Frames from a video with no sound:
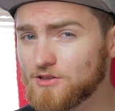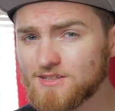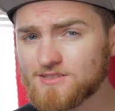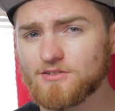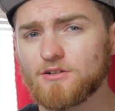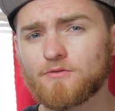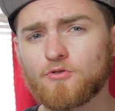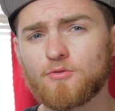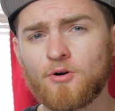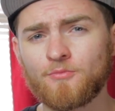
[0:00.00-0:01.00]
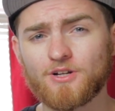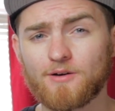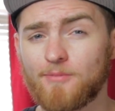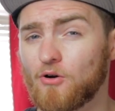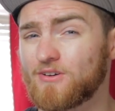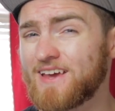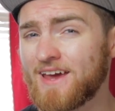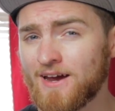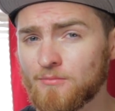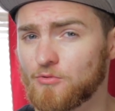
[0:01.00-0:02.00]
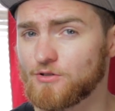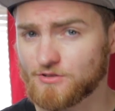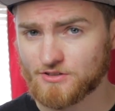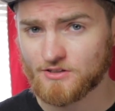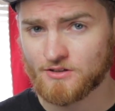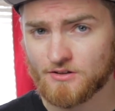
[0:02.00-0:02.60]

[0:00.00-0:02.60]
Let's talk for a moment about cameras.